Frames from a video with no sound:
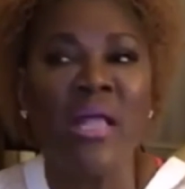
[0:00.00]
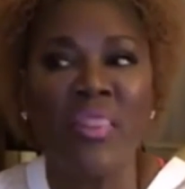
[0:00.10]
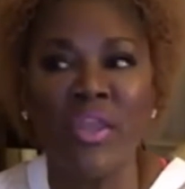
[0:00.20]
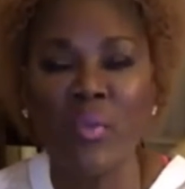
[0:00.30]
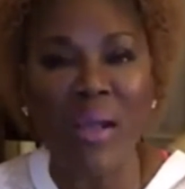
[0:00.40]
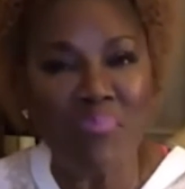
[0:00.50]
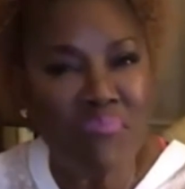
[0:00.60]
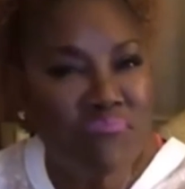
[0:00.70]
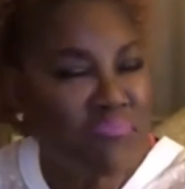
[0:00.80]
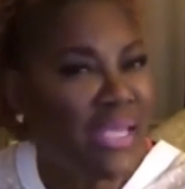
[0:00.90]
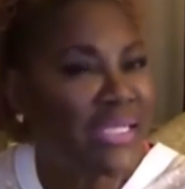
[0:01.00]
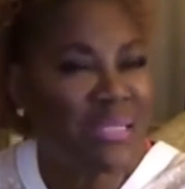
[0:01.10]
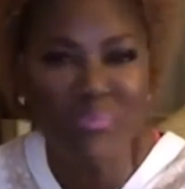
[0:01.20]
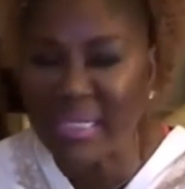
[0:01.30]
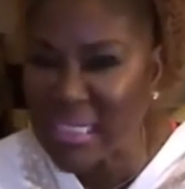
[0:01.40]
There are
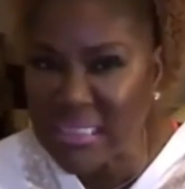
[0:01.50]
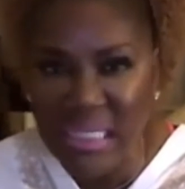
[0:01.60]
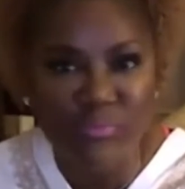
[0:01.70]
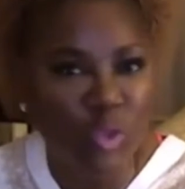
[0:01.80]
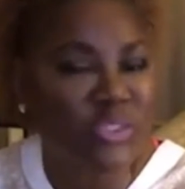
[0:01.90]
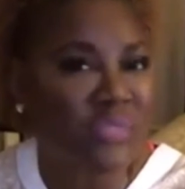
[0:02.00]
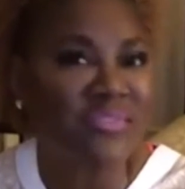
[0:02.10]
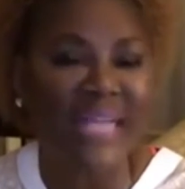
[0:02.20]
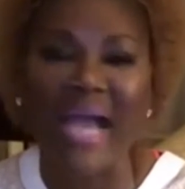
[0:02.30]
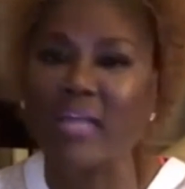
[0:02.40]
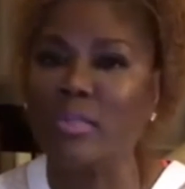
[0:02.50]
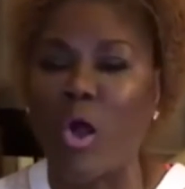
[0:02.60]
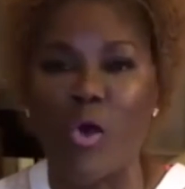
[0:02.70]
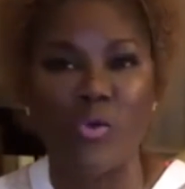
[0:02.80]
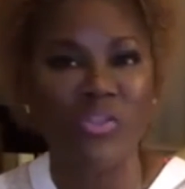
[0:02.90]
many, many levels of
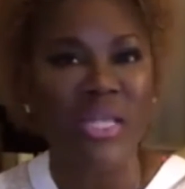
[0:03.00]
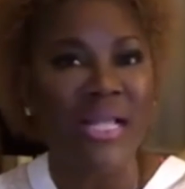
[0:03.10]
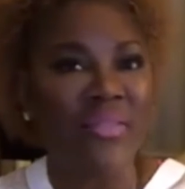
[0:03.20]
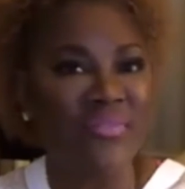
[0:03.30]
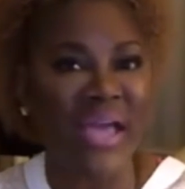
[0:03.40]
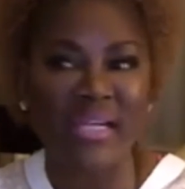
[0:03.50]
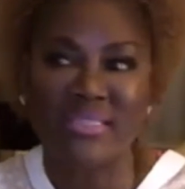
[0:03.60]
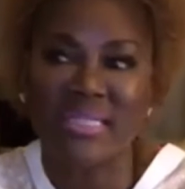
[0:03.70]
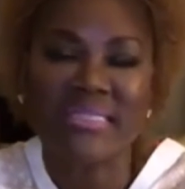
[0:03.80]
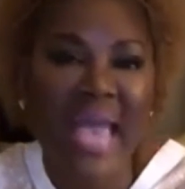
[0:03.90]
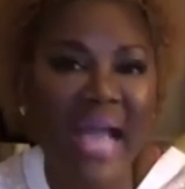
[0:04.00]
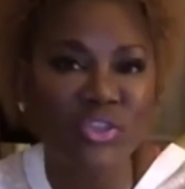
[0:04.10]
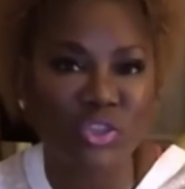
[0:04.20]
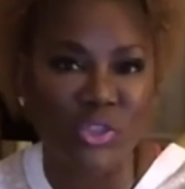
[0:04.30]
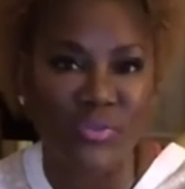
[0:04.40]
dialogues that is
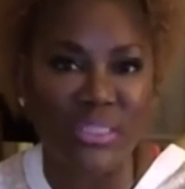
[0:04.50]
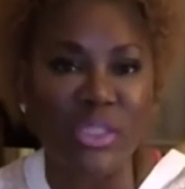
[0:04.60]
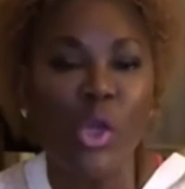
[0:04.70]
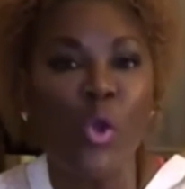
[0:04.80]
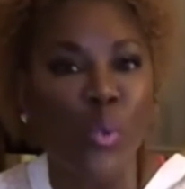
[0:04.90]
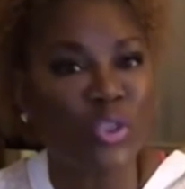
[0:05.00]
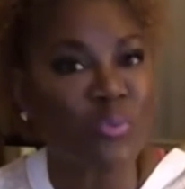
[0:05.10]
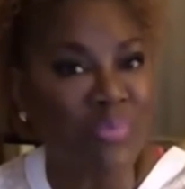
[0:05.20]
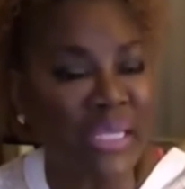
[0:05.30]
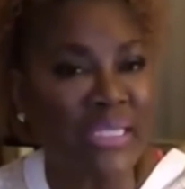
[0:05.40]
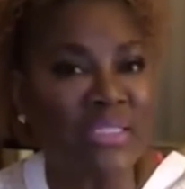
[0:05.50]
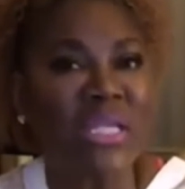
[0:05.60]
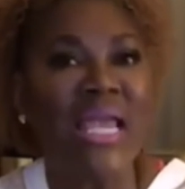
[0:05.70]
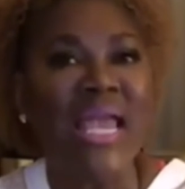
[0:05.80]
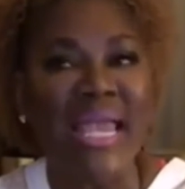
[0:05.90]
attached to this, which means
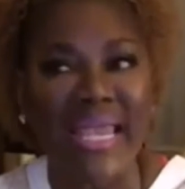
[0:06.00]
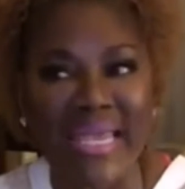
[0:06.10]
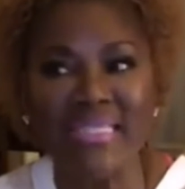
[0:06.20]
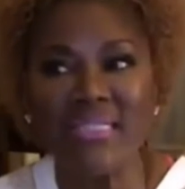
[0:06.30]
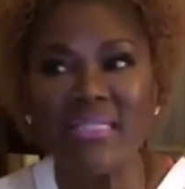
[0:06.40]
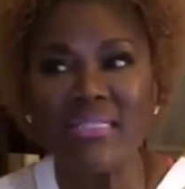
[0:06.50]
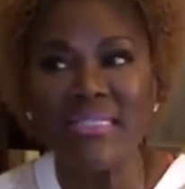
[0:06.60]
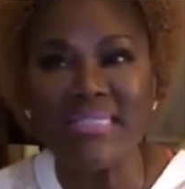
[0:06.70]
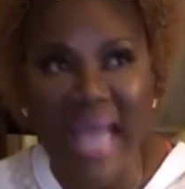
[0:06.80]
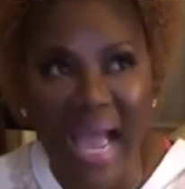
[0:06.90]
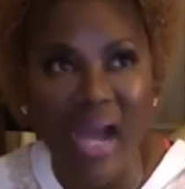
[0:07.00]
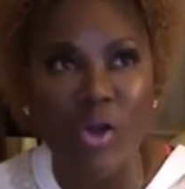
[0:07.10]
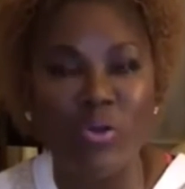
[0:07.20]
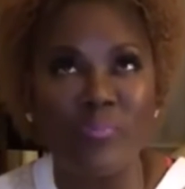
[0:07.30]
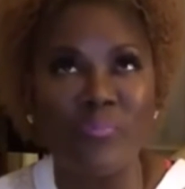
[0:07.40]
it
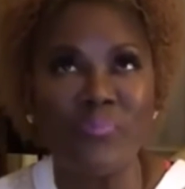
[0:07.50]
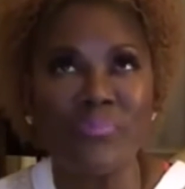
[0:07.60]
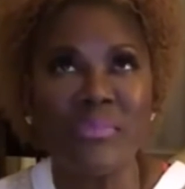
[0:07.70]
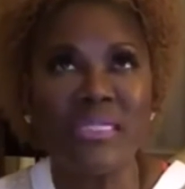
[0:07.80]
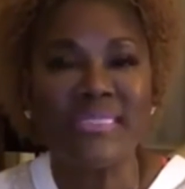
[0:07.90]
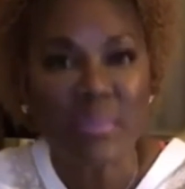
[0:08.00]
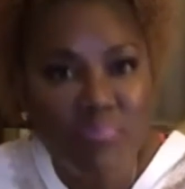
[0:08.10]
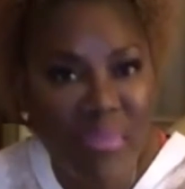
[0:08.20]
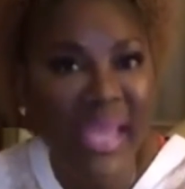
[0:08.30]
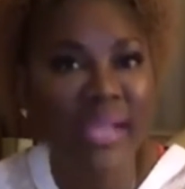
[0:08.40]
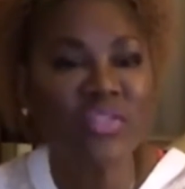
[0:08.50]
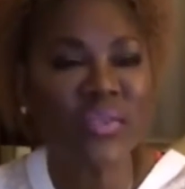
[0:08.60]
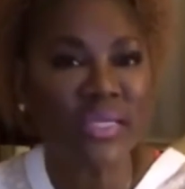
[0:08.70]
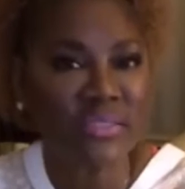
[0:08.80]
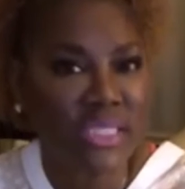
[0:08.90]
now demands
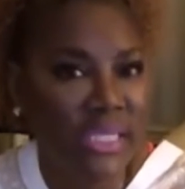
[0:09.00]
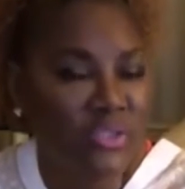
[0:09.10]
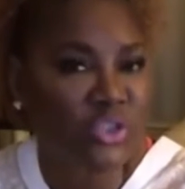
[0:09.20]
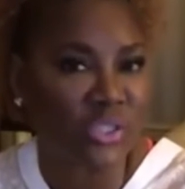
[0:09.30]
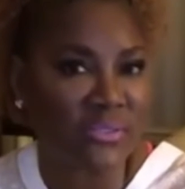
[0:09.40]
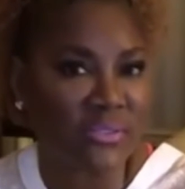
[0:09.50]
the attention